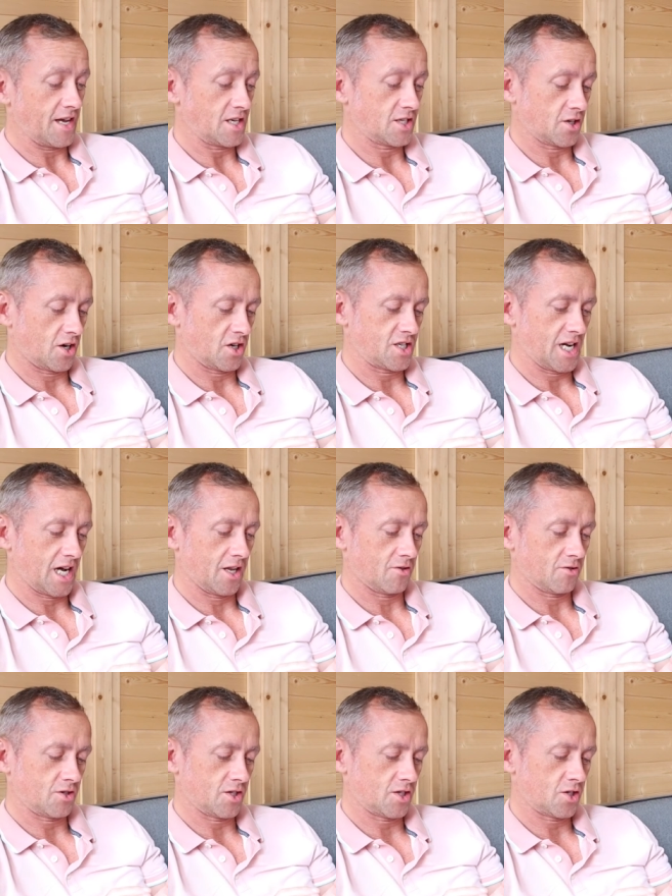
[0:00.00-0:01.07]
star
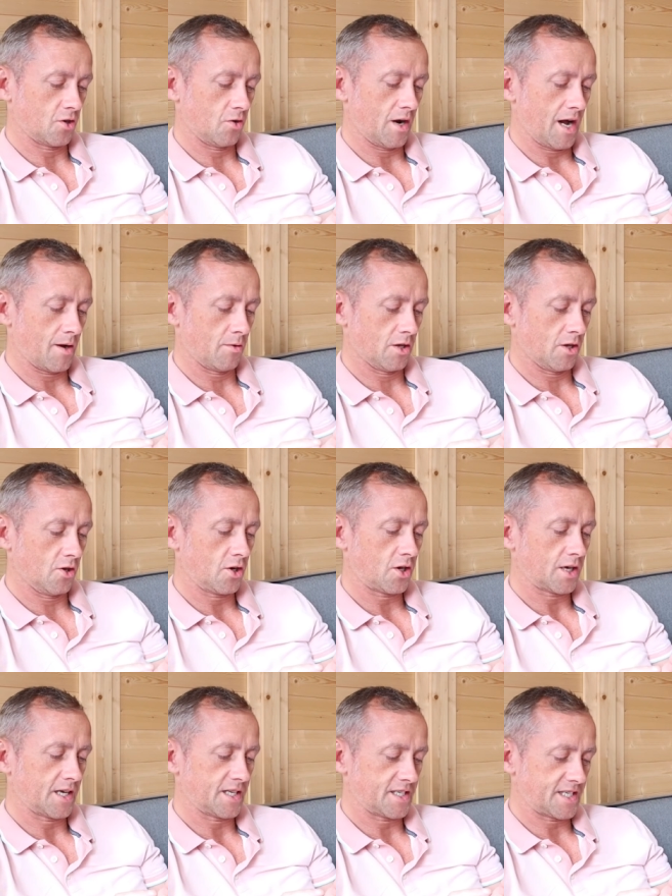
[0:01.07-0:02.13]
Shellos. so I will look
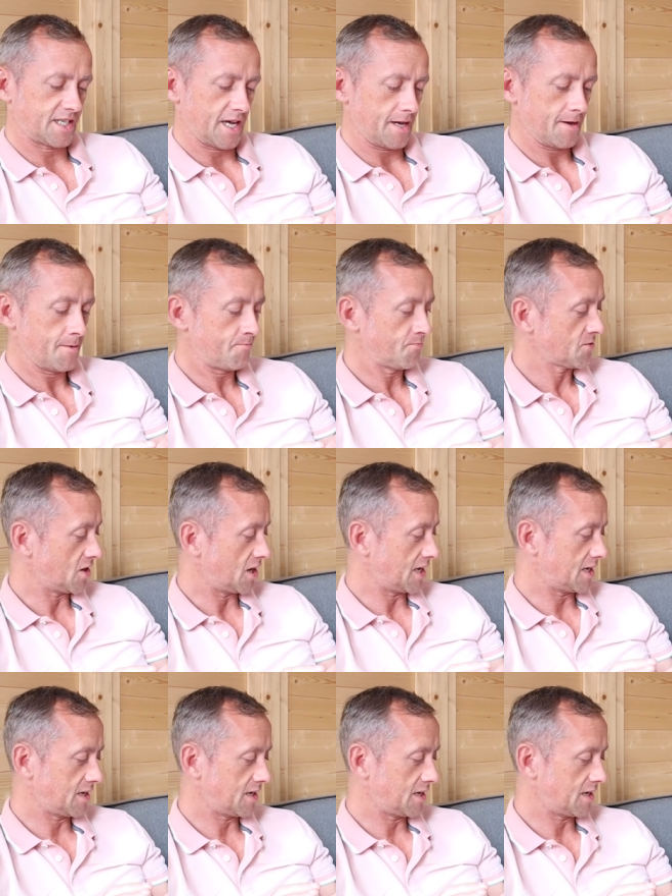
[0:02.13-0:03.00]
and see. Now.